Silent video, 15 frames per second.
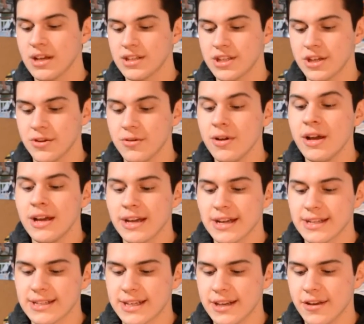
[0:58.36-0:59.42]
2.
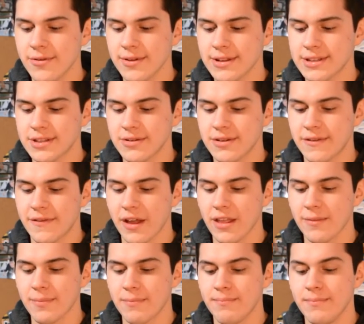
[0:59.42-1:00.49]
Continuing to
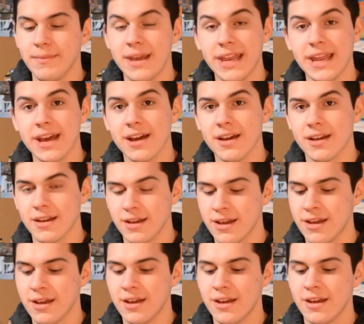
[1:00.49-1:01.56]
develop media
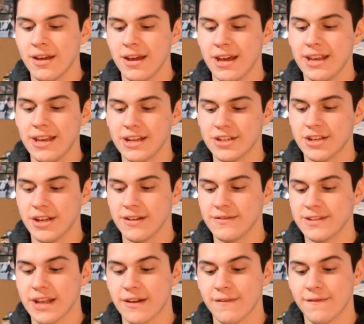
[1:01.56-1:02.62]

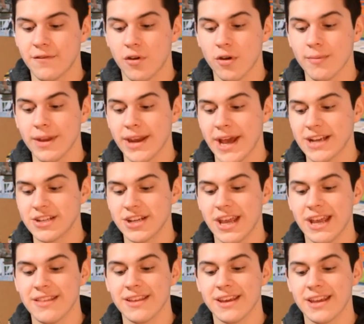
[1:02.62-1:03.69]
initiatives that inform and
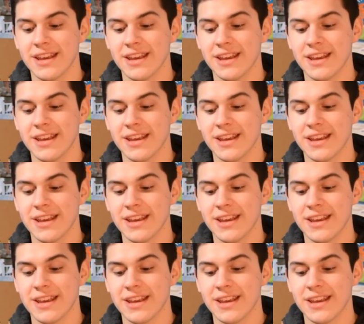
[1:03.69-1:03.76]
educate the